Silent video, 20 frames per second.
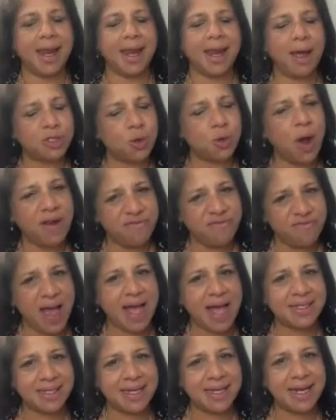yes. i was quite
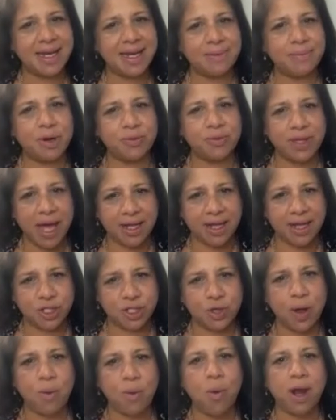about that
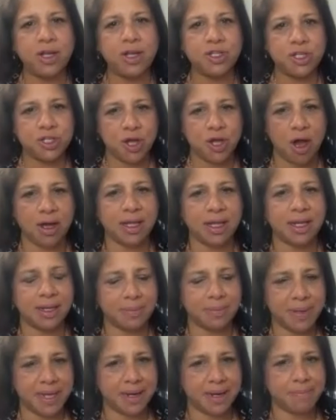so i wanted to talk a
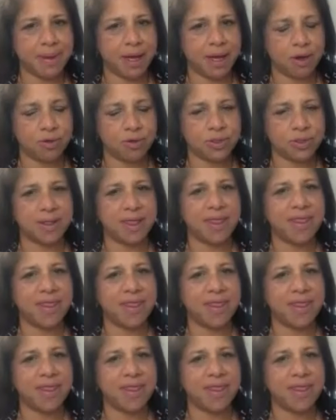little bit about